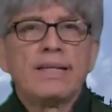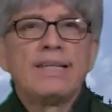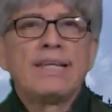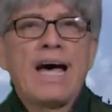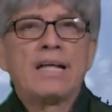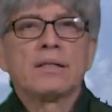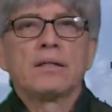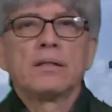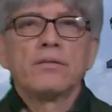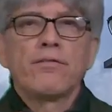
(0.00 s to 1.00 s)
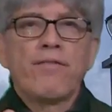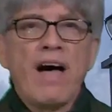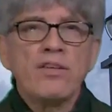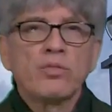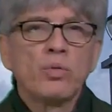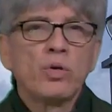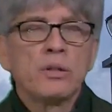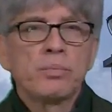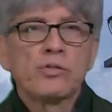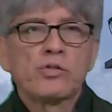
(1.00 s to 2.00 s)
that finds
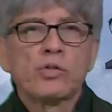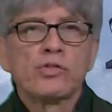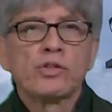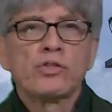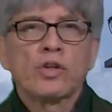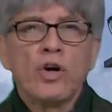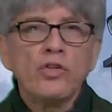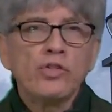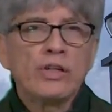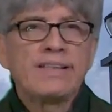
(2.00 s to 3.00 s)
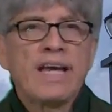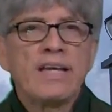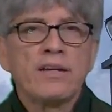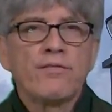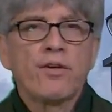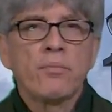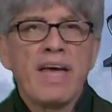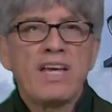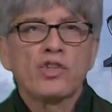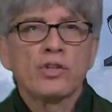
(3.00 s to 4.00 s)
multiple sources, consolidates
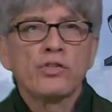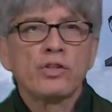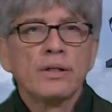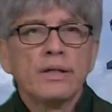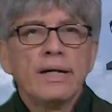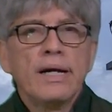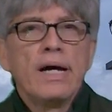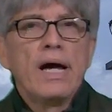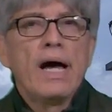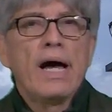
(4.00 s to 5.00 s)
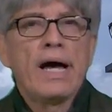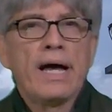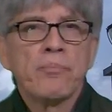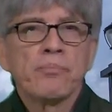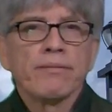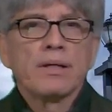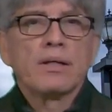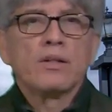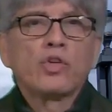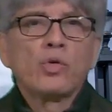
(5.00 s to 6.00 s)
information, and
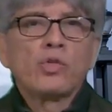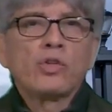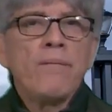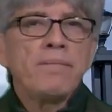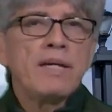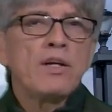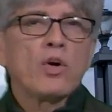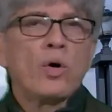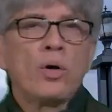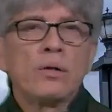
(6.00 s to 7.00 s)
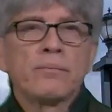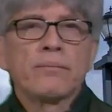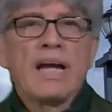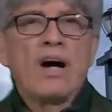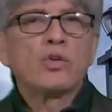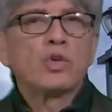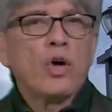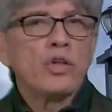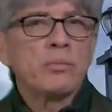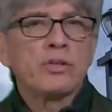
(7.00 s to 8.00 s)
through something called
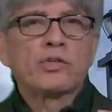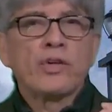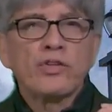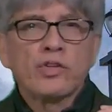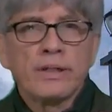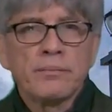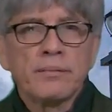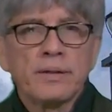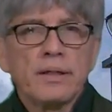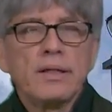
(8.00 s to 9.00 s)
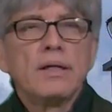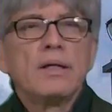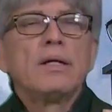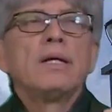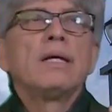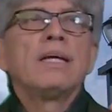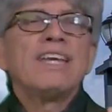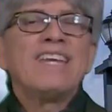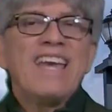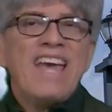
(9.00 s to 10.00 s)
autonomous reasoning,
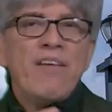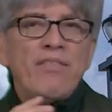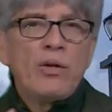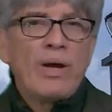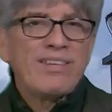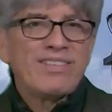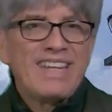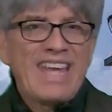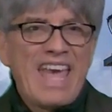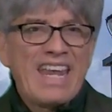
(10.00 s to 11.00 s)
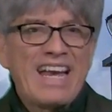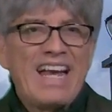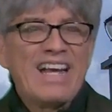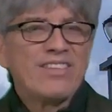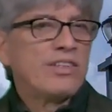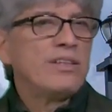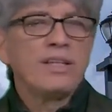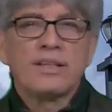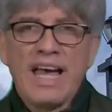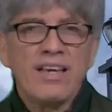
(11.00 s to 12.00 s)
it evaluates the data and
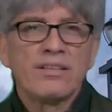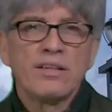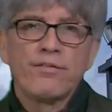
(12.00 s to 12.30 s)
synthesizes the